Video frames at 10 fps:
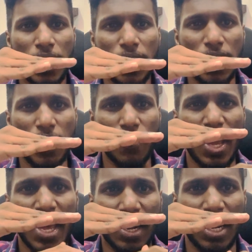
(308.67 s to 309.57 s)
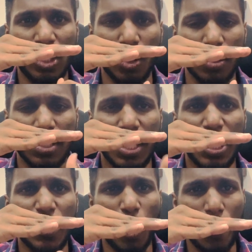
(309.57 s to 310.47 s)
If a ratio's
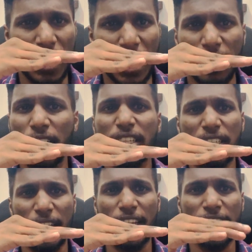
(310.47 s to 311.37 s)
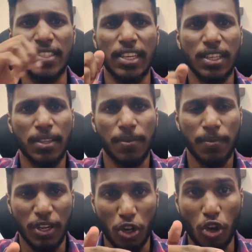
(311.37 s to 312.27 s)
denominator is decreasing,
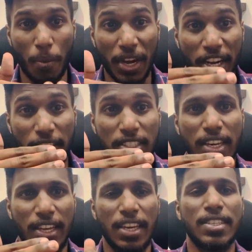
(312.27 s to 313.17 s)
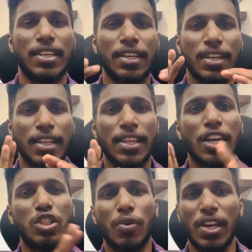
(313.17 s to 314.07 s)
the
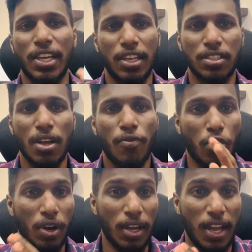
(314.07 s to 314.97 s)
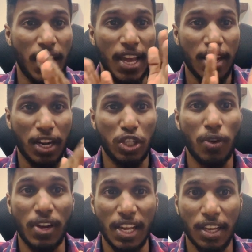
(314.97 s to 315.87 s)
ratio will increase. For a ratio
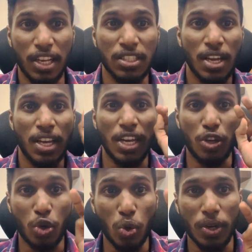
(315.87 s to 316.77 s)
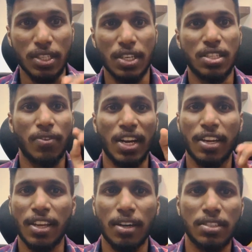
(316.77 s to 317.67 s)
will increase in two reasons. What are
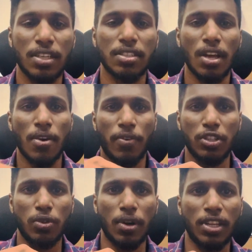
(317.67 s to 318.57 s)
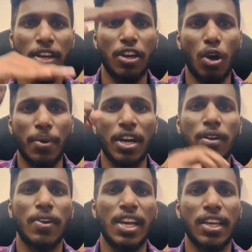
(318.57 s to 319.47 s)
the reasons? First one, the denominator
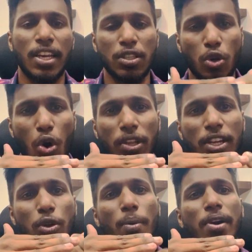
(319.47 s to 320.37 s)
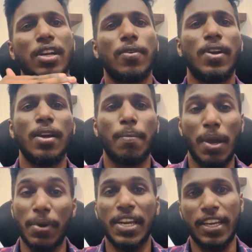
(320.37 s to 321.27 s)
will increase or the numerator will
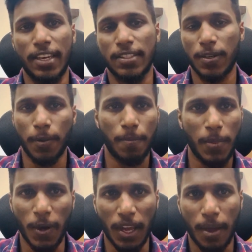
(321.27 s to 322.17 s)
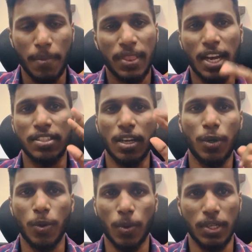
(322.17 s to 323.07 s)
maybe decrease. Okay, that's the
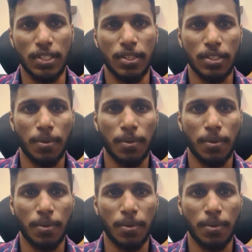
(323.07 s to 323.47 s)
two reasons.